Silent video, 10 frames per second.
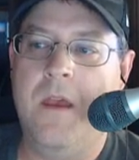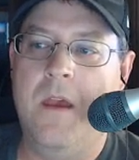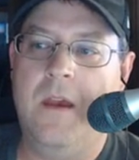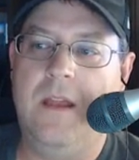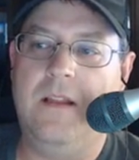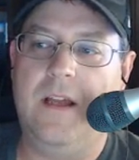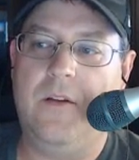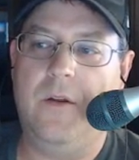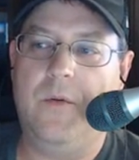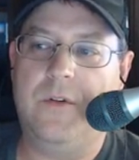He
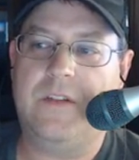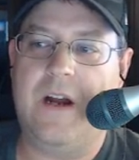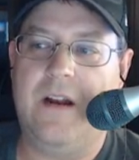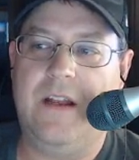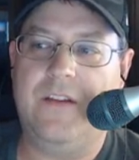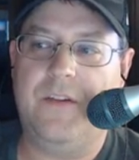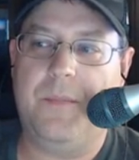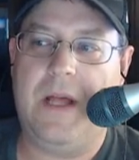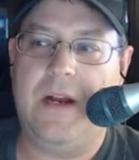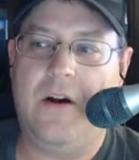likely will start against the
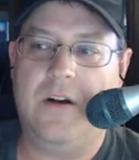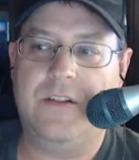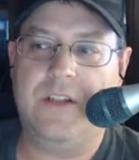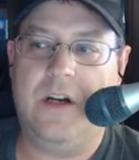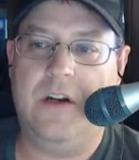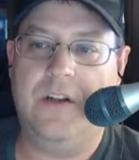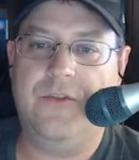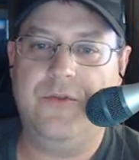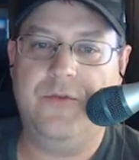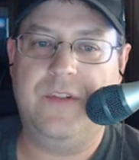Blackhawks on
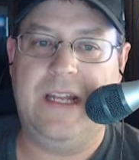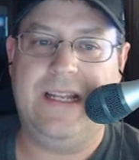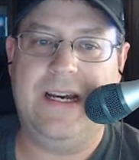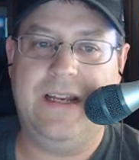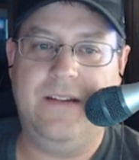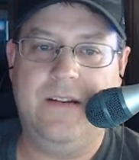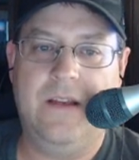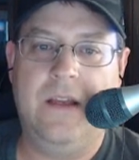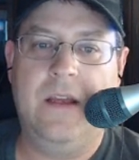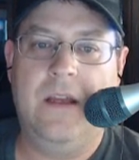Tuesday night.
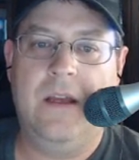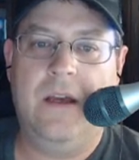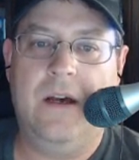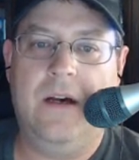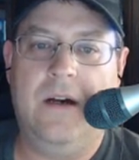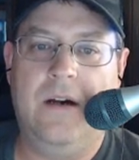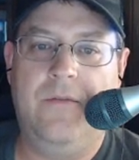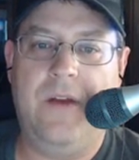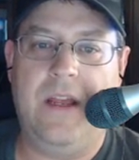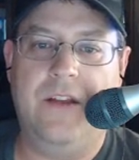
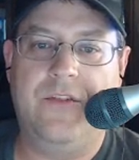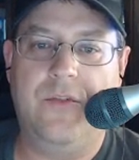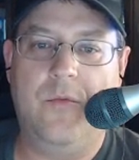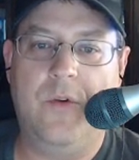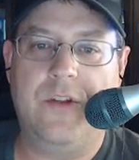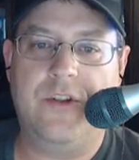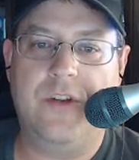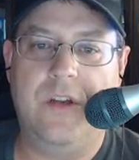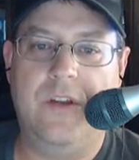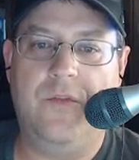Vegas,
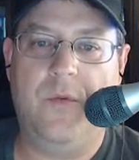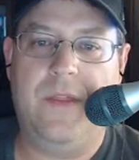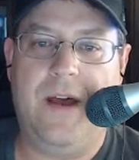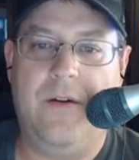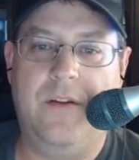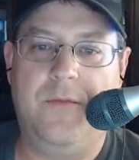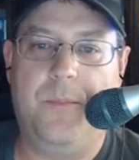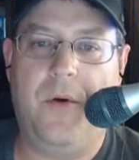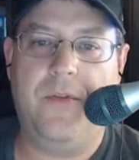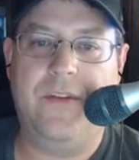which is without
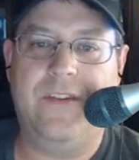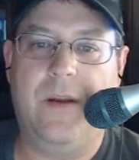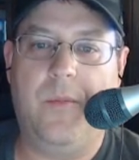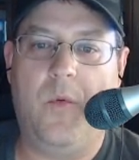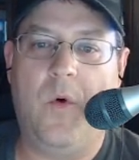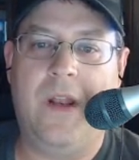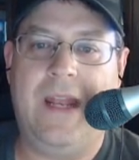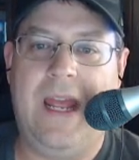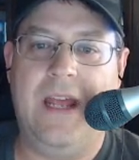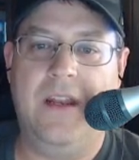both its number
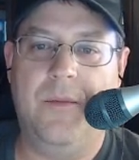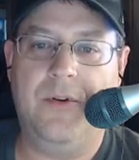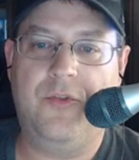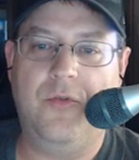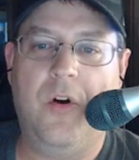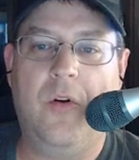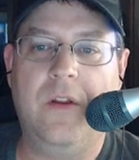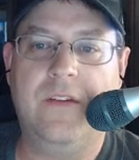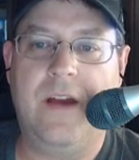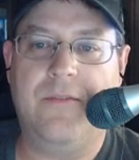1 and number 2
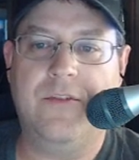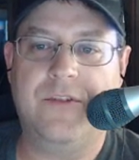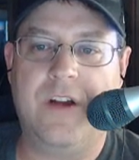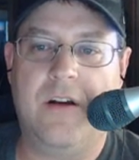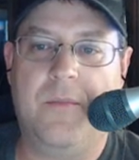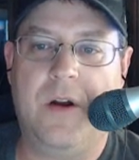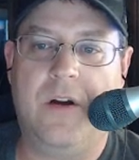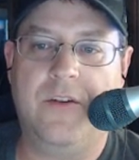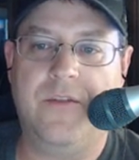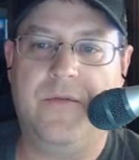goalies after starter
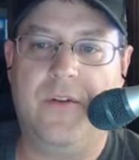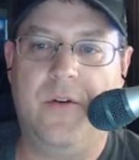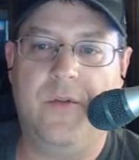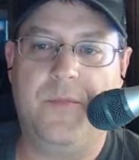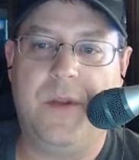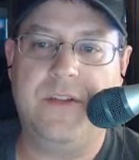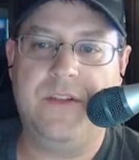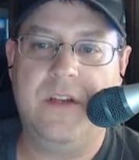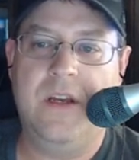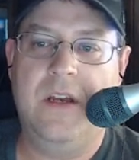Marc-Andre Fleury was
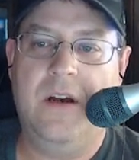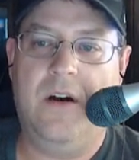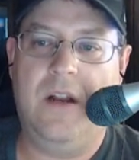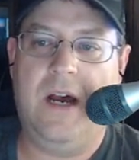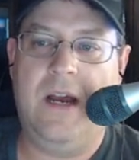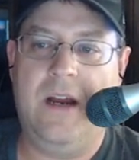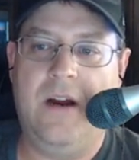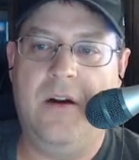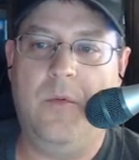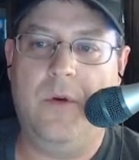placed on
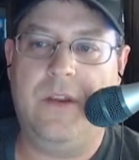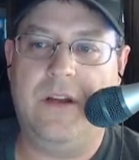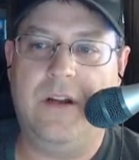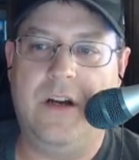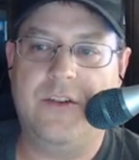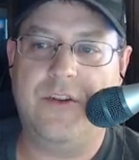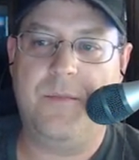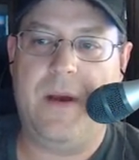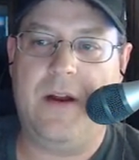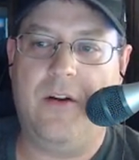IR with a
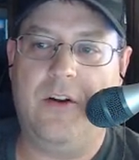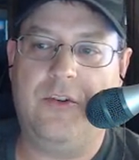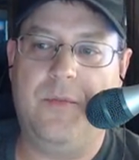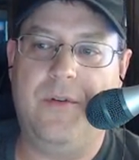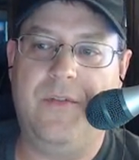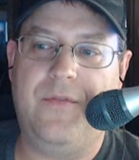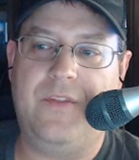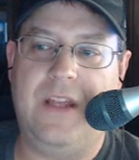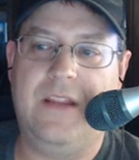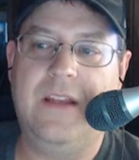concussion back on October 15th,